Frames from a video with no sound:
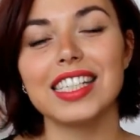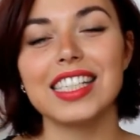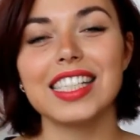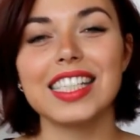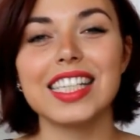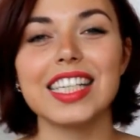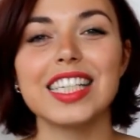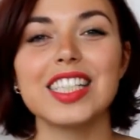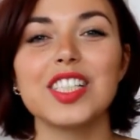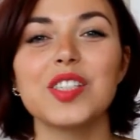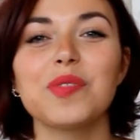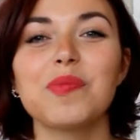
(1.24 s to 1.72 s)

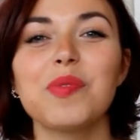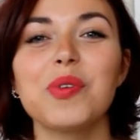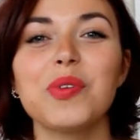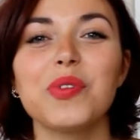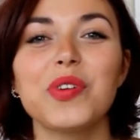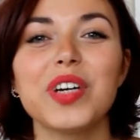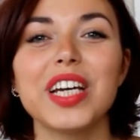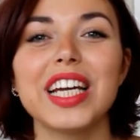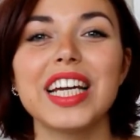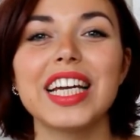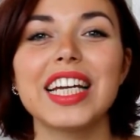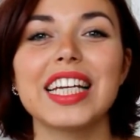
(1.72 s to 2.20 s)
it's
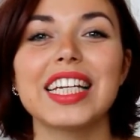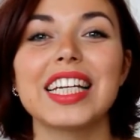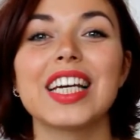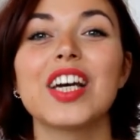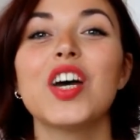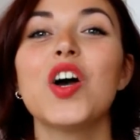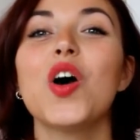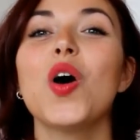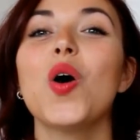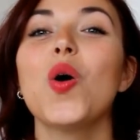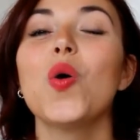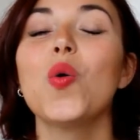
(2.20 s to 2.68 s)
Maureen.
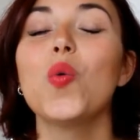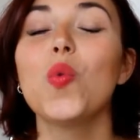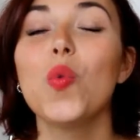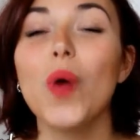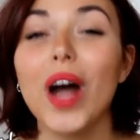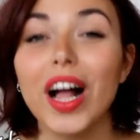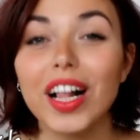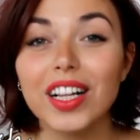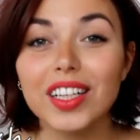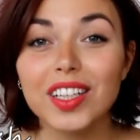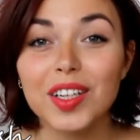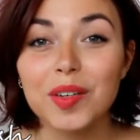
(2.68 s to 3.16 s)

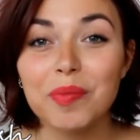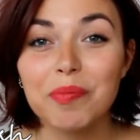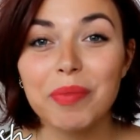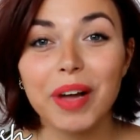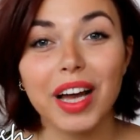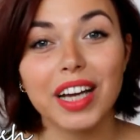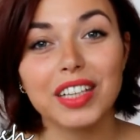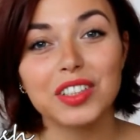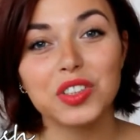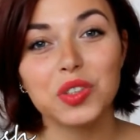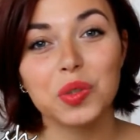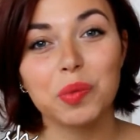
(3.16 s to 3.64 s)
Welcome
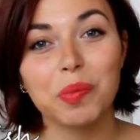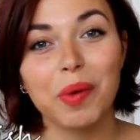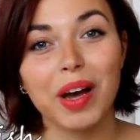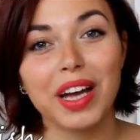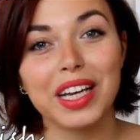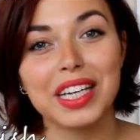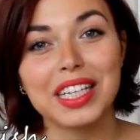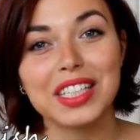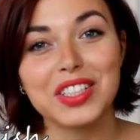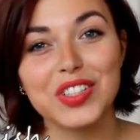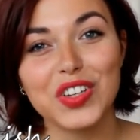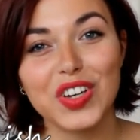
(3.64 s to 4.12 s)
back to my
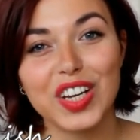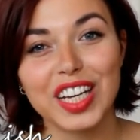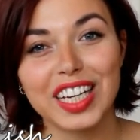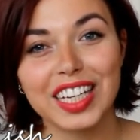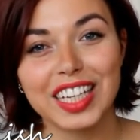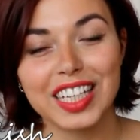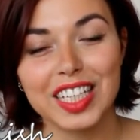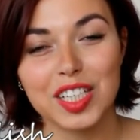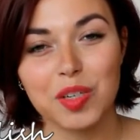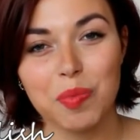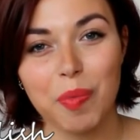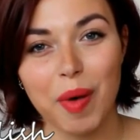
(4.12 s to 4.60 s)
little
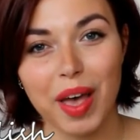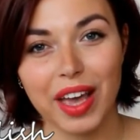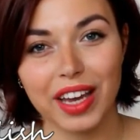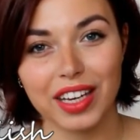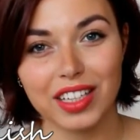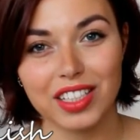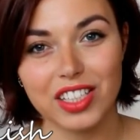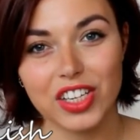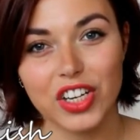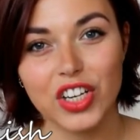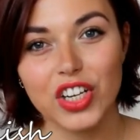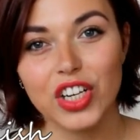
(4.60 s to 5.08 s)
English
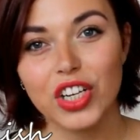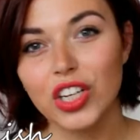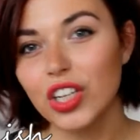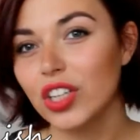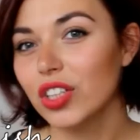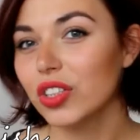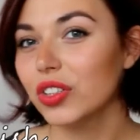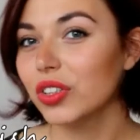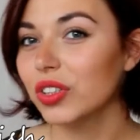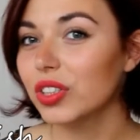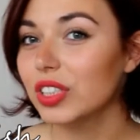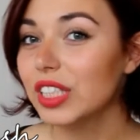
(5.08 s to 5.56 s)
page.
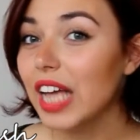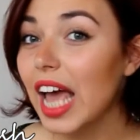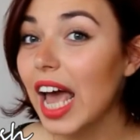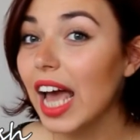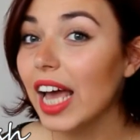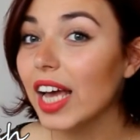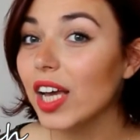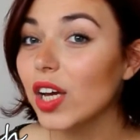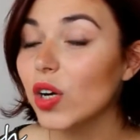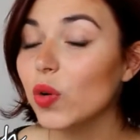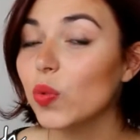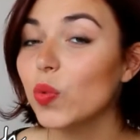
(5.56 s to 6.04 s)

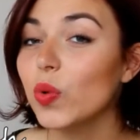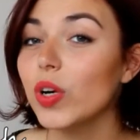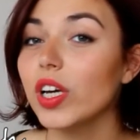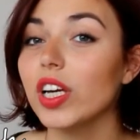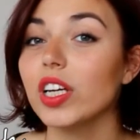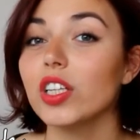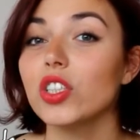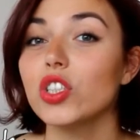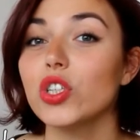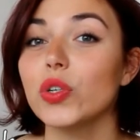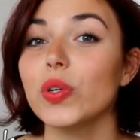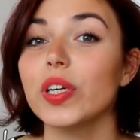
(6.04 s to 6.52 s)
Today we
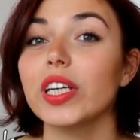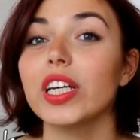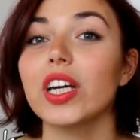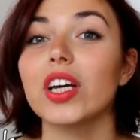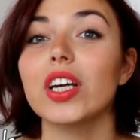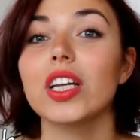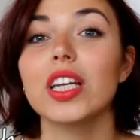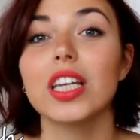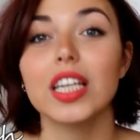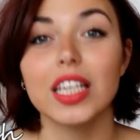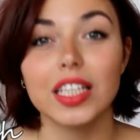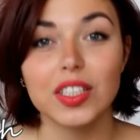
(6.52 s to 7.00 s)
are doing
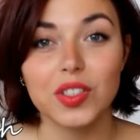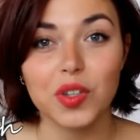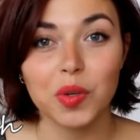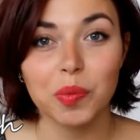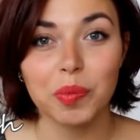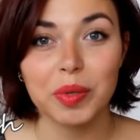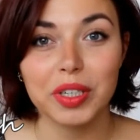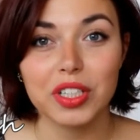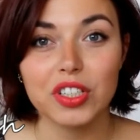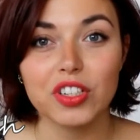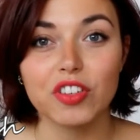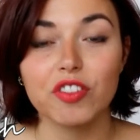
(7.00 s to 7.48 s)
a little
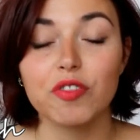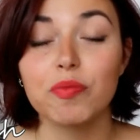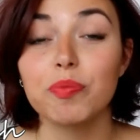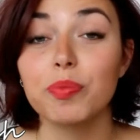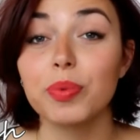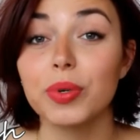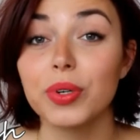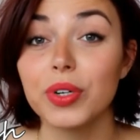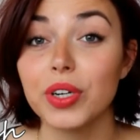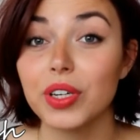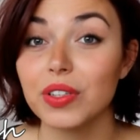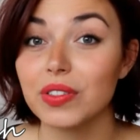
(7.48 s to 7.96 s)
bit of
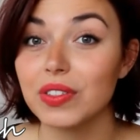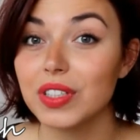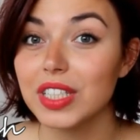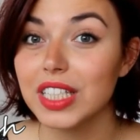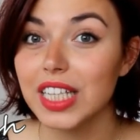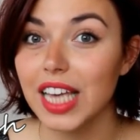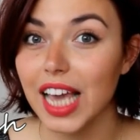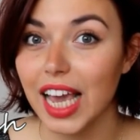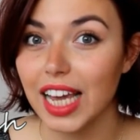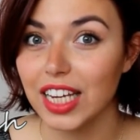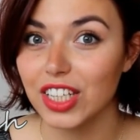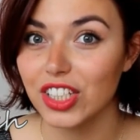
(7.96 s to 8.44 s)

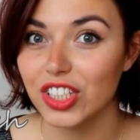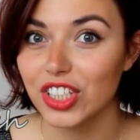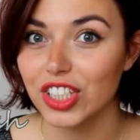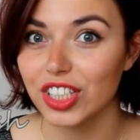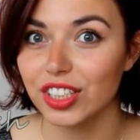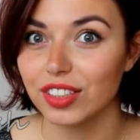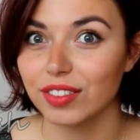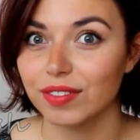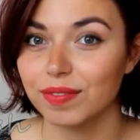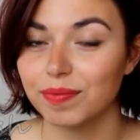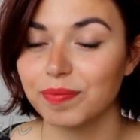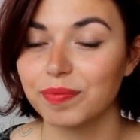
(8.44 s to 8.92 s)
pronunciation.
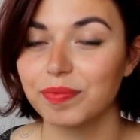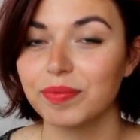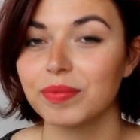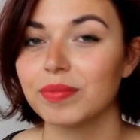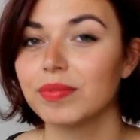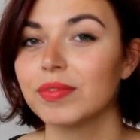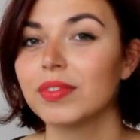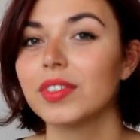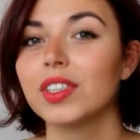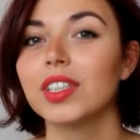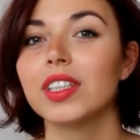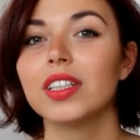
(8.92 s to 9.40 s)

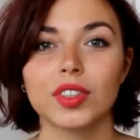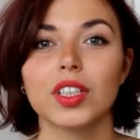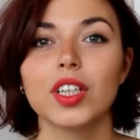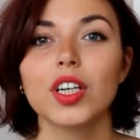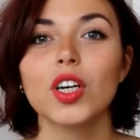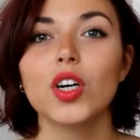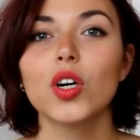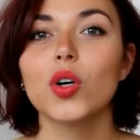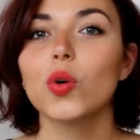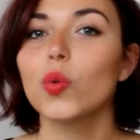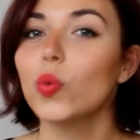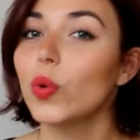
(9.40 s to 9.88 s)

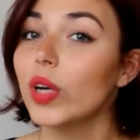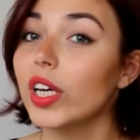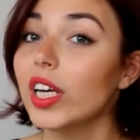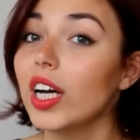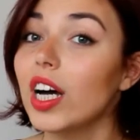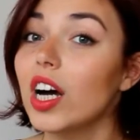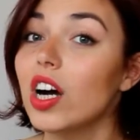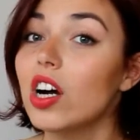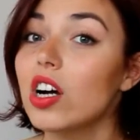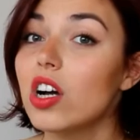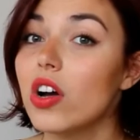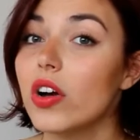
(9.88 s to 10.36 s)
We
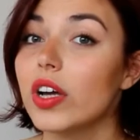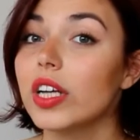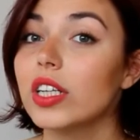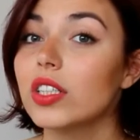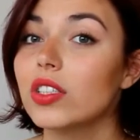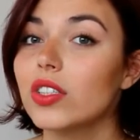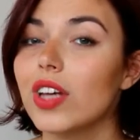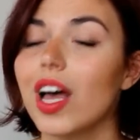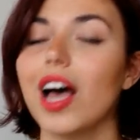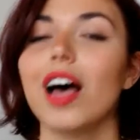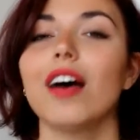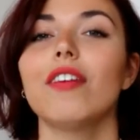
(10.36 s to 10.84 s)
are going
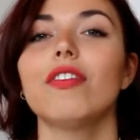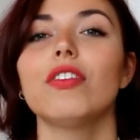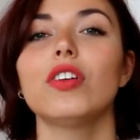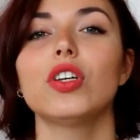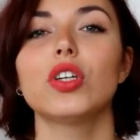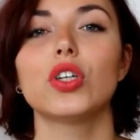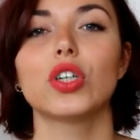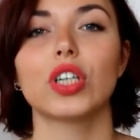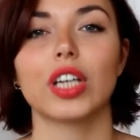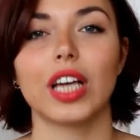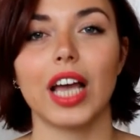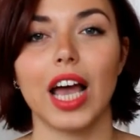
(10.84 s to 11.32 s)
to have a
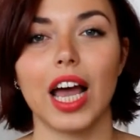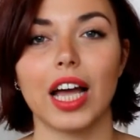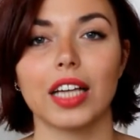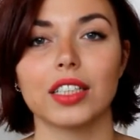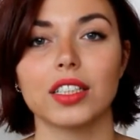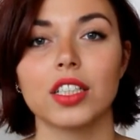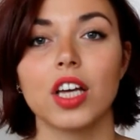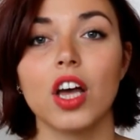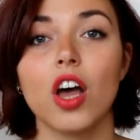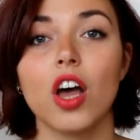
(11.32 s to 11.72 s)
look at